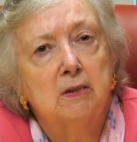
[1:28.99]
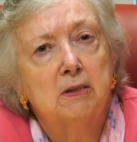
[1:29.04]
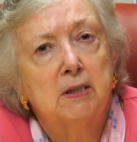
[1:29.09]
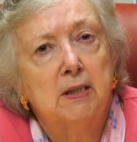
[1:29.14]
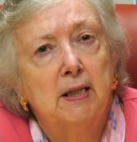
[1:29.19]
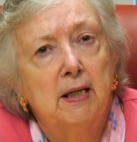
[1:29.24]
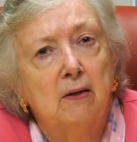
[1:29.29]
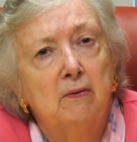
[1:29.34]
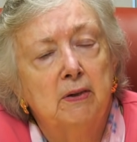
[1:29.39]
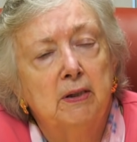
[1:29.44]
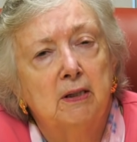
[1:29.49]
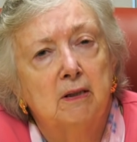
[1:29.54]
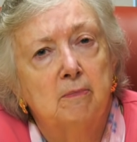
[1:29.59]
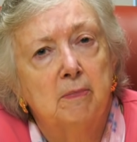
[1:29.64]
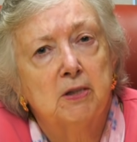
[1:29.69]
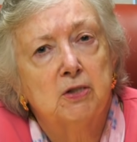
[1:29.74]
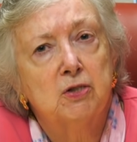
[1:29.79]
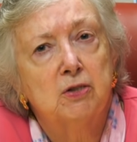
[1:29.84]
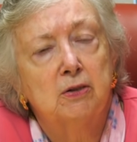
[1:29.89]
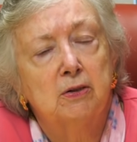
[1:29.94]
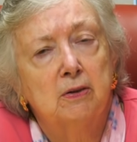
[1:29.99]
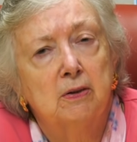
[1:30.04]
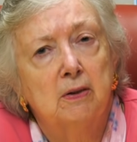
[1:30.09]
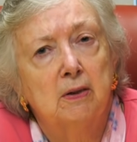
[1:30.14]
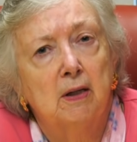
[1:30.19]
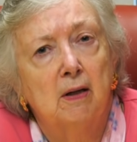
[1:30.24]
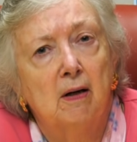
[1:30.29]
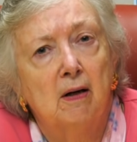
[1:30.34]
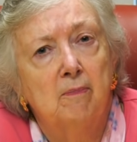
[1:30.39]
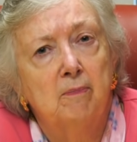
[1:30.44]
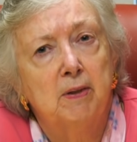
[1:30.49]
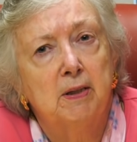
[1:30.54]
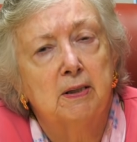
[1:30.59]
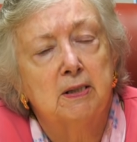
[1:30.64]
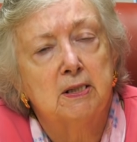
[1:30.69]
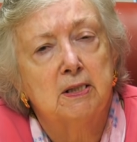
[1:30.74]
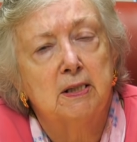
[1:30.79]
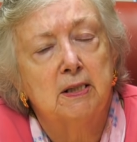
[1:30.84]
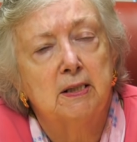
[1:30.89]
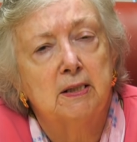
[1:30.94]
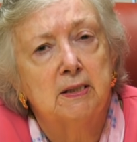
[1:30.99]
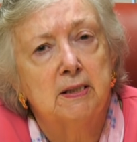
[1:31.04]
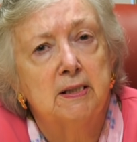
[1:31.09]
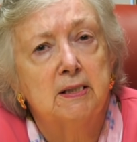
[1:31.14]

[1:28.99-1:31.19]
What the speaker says: to the county commissioner because it